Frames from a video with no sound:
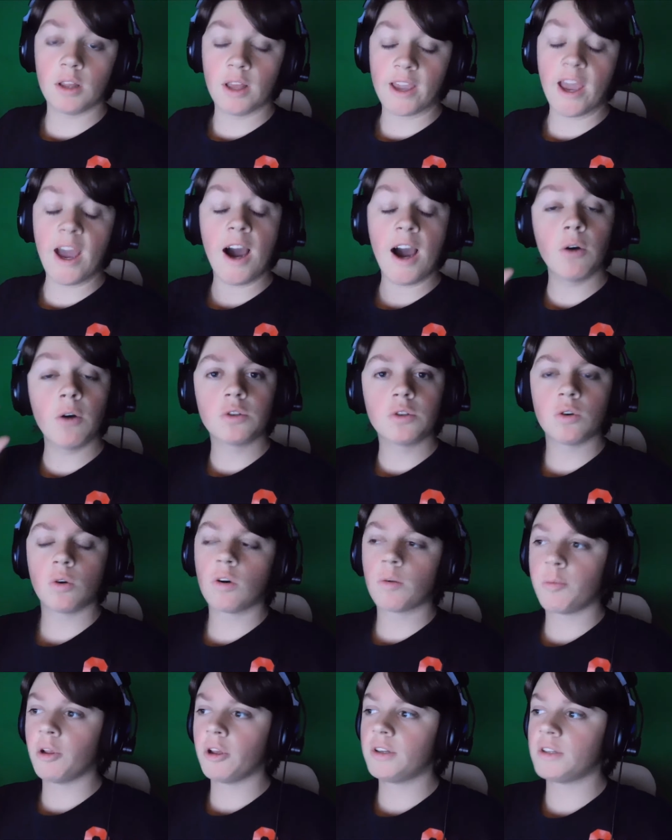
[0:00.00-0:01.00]
like
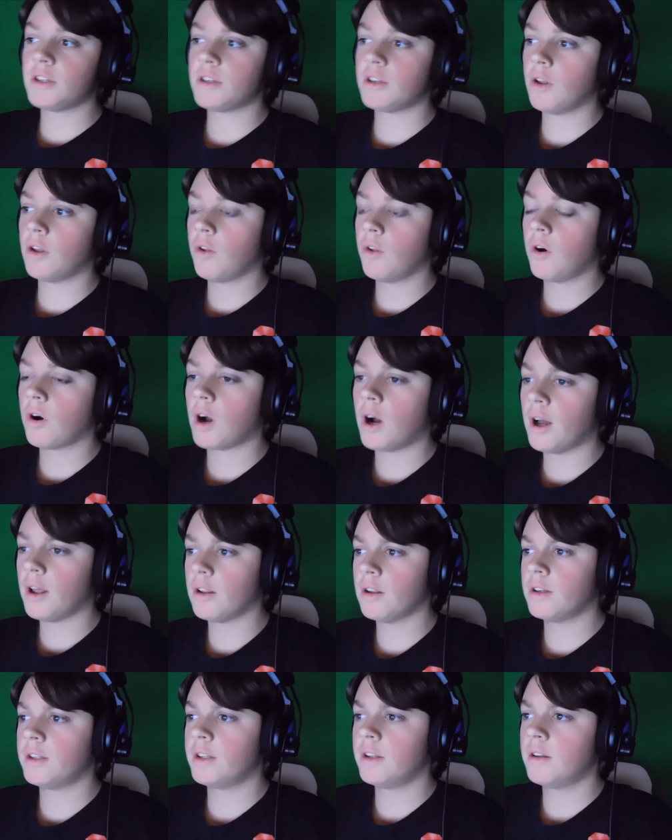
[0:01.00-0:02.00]
outdoor places on Long
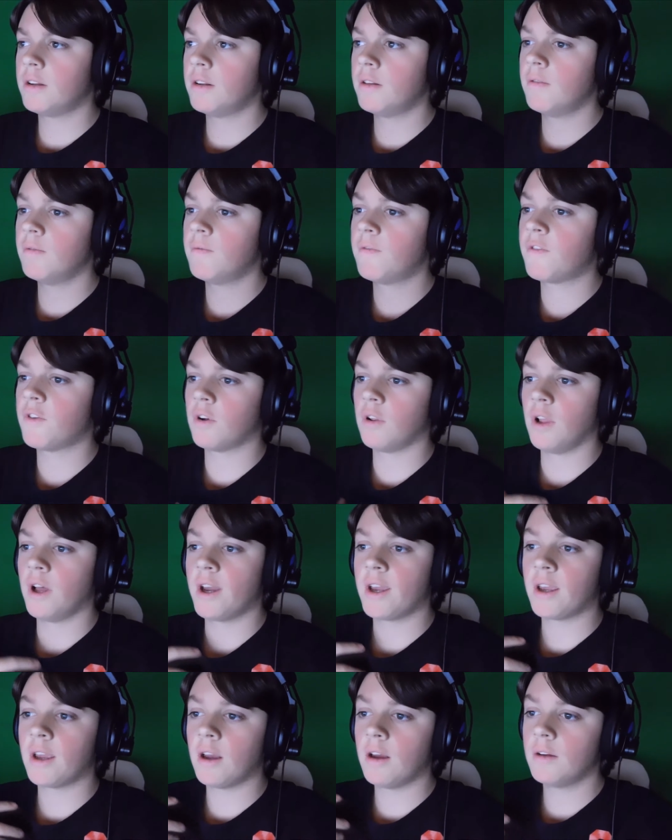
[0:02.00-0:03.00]
Island for
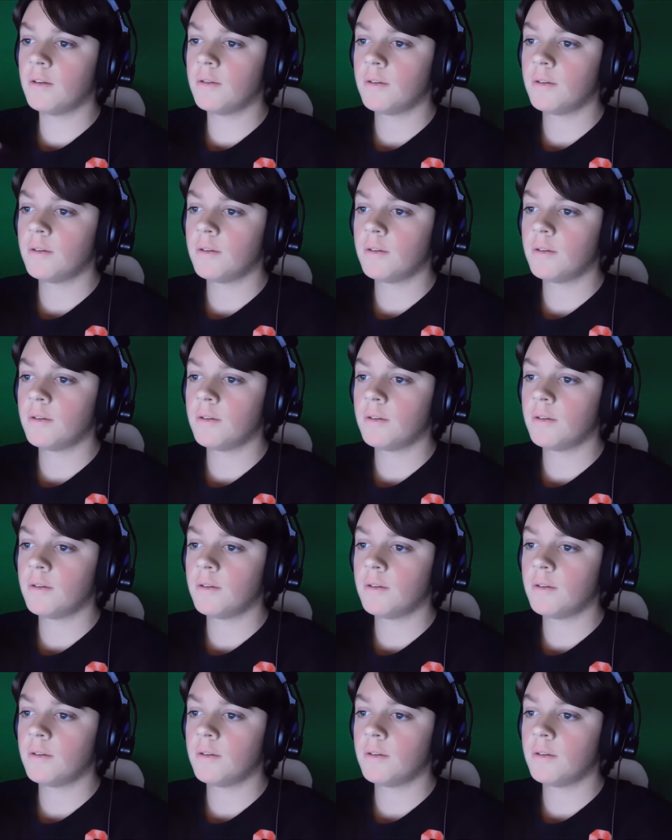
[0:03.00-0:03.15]
like